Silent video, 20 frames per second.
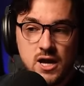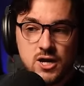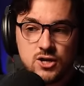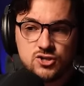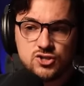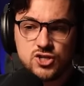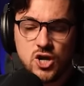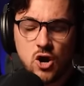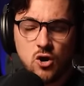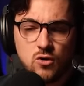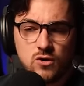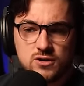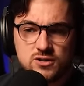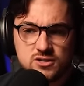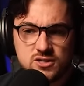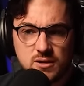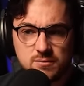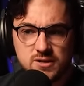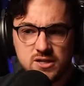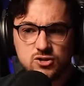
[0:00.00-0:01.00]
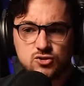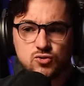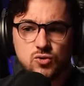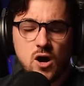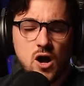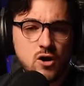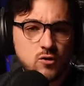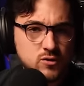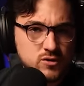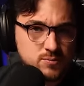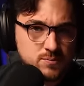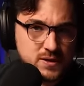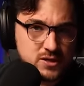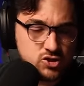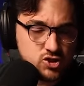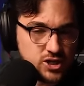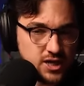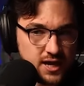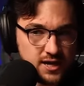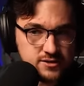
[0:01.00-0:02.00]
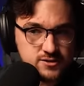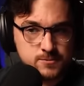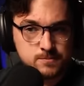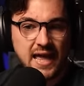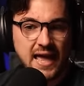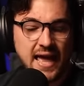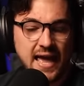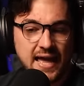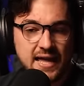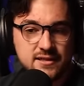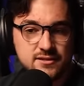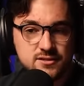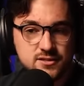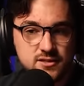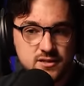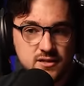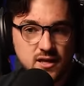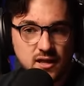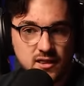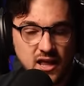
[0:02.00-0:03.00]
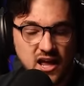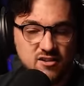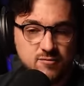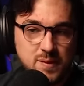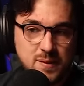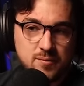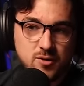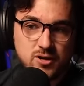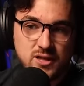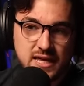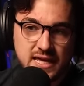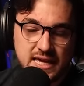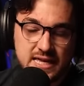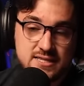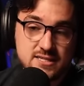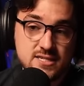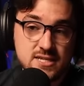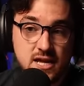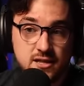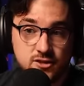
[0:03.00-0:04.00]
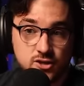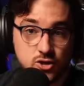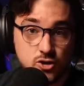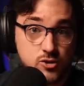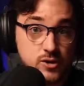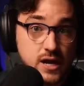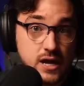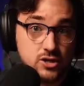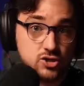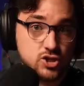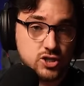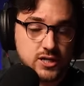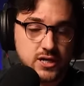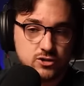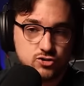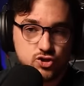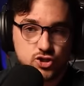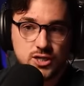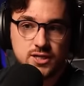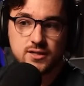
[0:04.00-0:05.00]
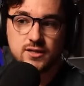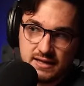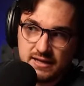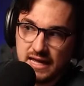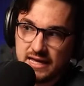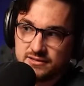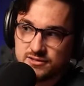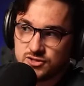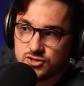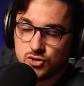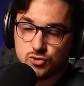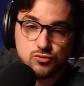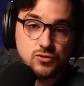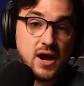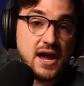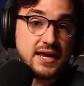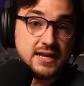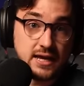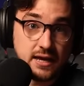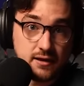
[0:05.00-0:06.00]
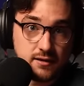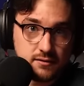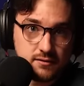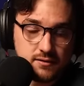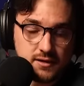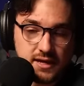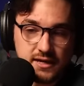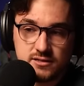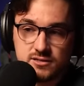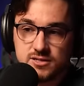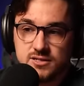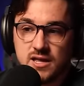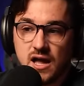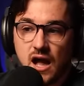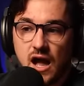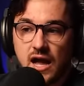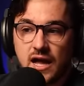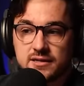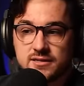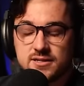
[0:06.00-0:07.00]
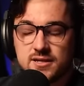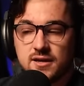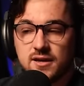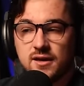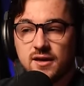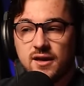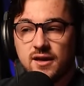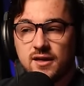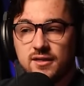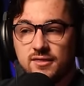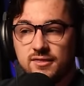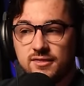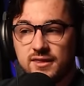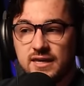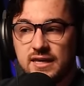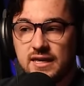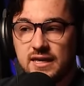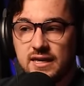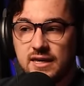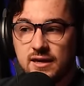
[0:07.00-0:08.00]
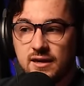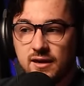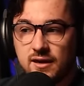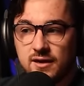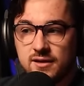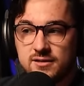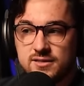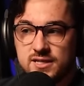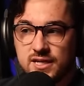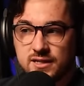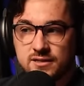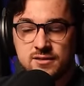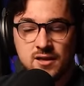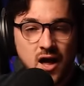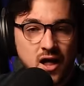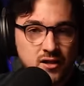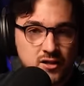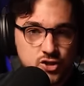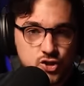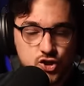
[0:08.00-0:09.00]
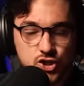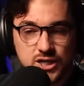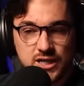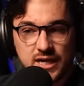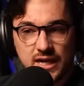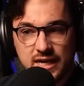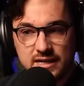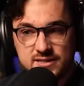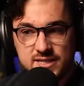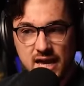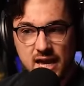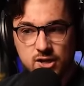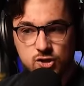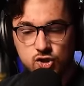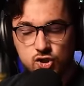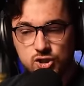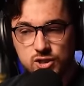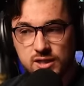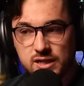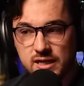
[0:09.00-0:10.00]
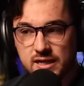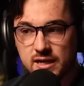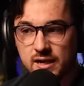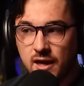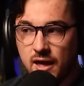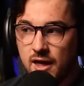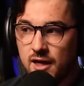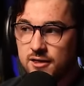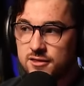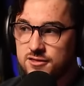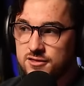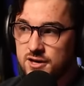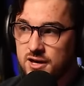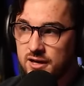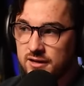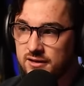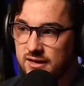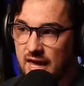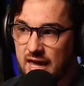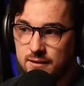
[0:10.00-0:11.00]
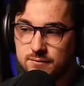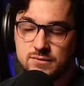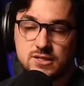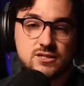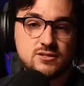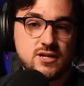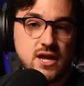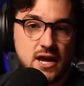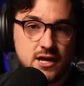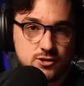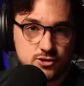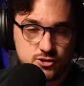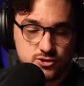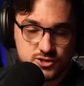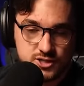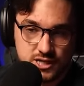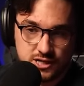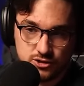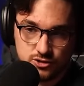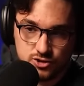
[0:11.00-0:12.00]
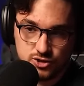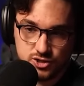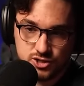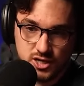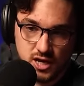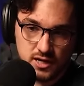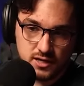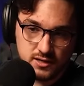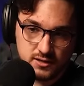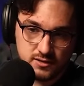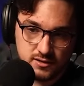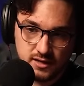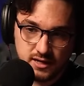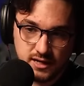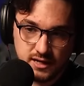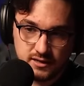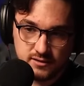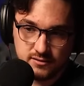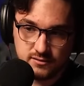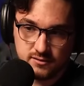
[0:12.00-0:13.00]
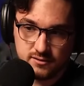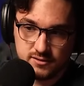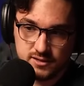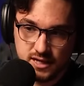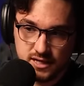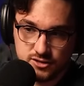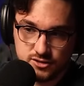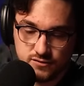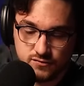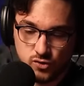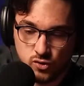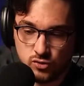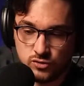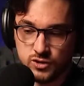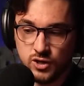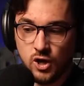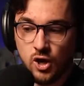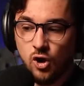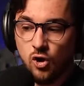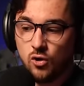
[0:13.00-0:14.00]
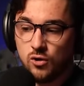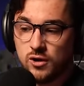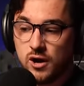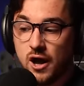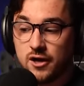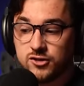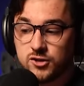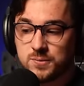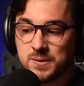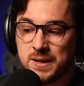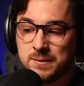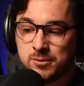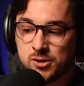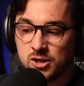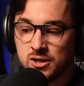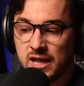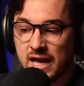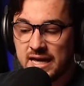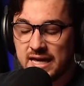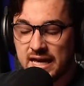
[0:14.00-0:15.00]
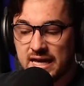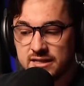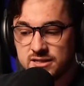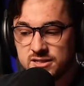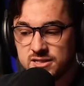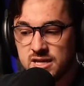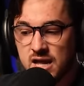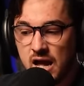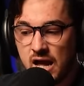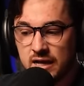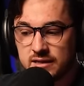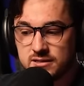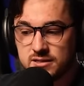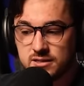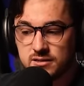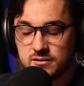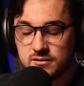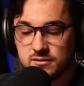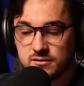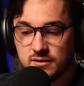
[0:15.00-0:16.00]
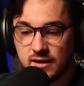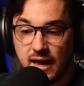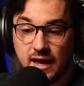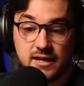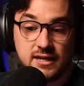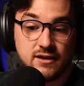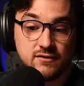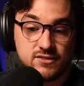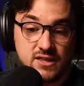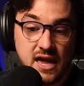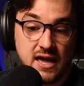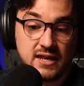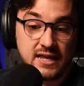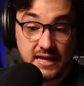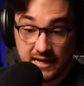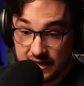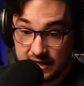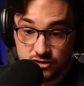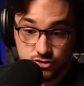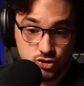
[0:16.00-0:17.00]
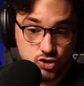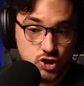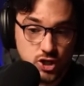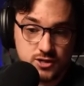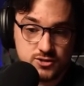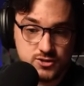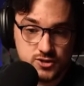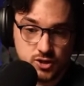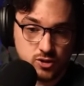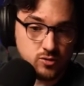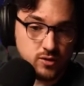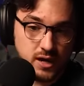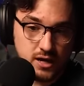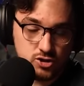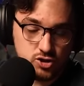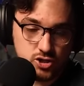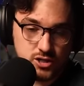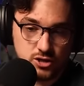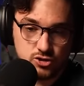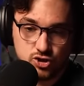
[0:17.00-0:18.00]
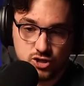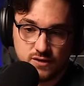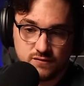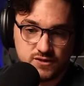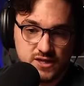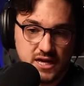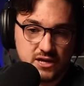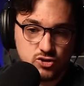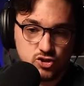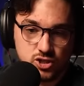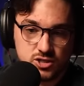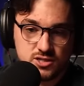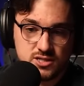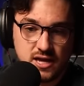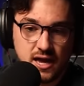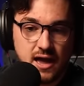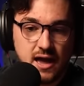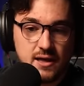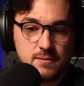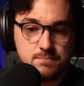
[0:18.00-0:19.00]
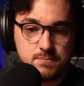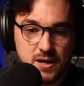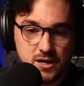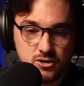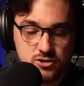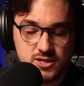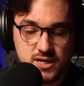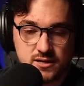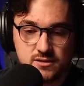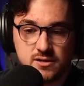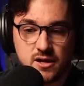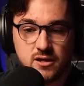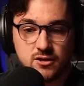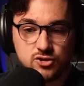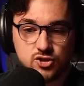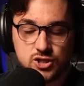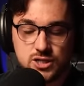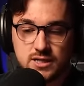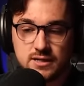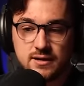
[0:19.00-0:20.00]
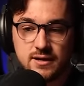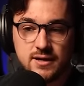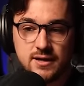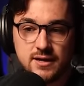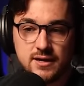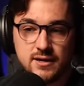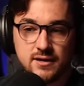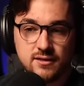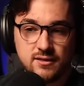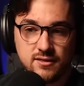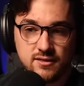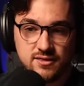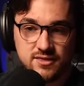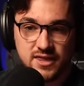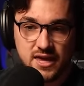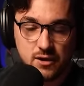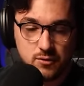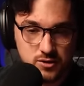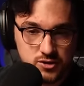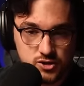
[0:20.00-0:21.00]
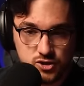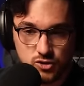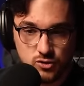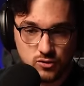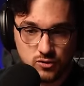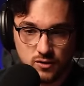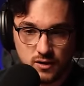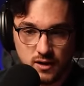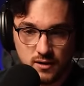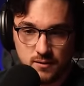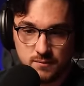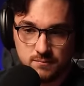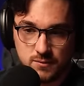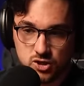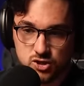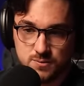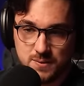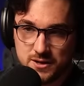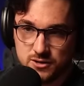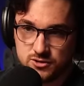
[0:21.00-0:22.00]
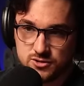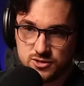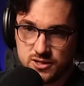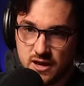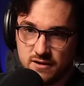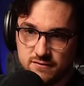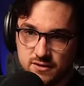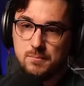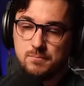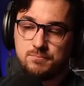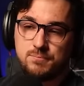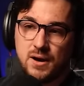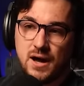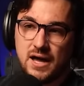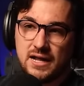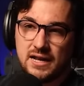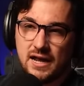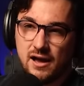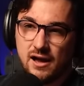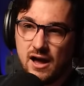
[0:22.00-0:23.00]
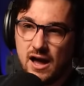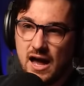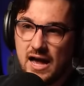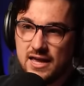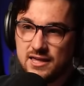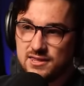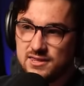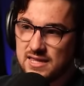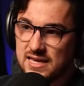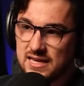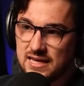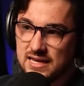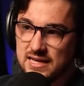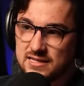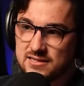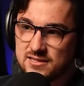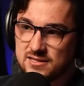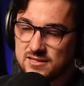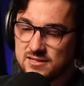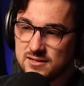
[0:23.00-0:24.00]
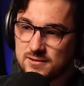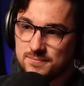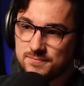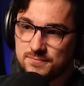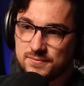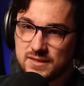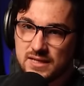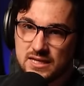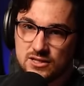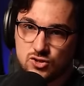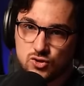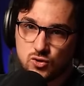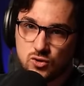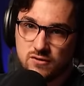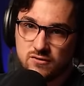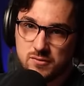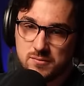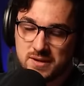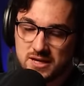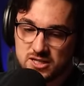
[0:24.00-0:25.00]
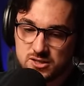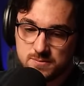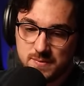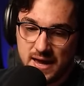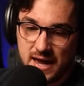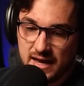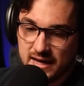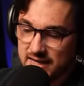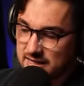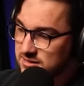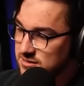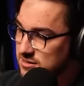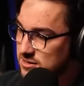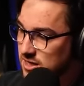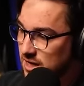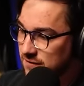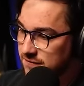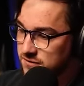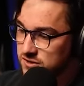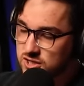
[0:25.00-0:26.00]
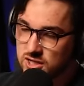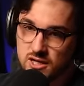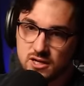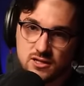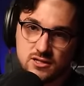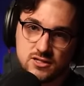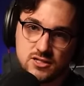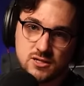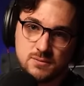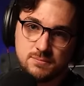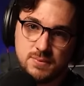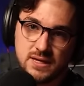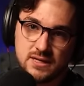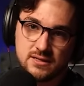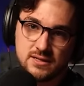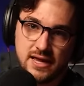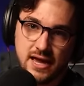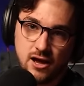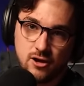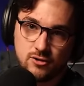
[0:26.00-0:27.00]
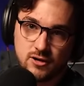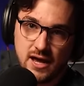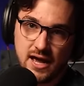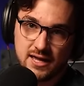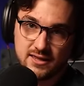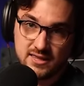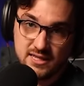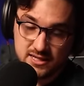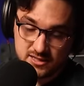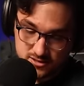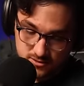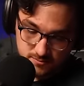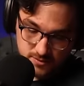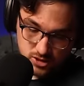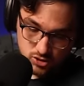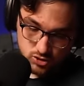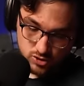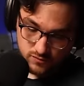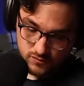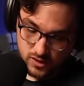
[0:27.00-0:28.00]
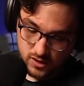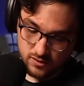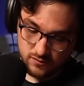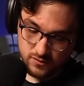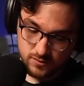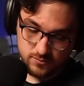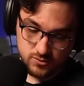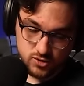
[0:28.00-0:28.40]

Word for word: So something's wrong with B G S. And a lot of people are like, it's not the creation engine, it's the writing. It's not the technology, it's actually the game designers that are stuck in days of old. Or other people are like, it's not any of that, it is just the creation engine. If they just had better technology, they would do uh, much better stuff. But I think it's it's sort of a mixed bag. It's tough to to pin down. I think it's a mixture of all of them.